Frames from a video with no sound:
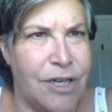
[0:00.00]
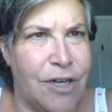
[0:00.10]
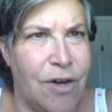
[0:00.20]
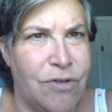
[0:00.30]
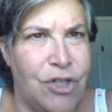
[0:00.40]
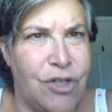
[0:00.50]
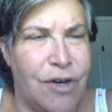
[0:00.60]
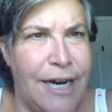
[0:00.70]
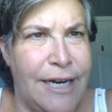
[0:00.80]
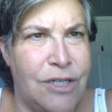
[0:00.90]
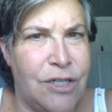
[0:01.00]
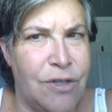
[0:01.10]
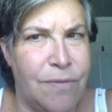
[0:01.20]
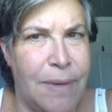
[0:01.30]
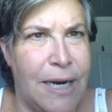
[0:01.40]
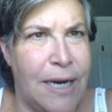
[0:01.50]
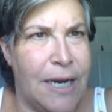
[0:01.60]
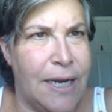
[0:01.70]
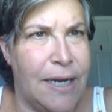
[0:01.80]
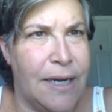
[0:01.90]
going to go straight to
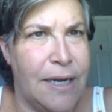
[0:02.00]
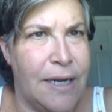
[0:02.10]
my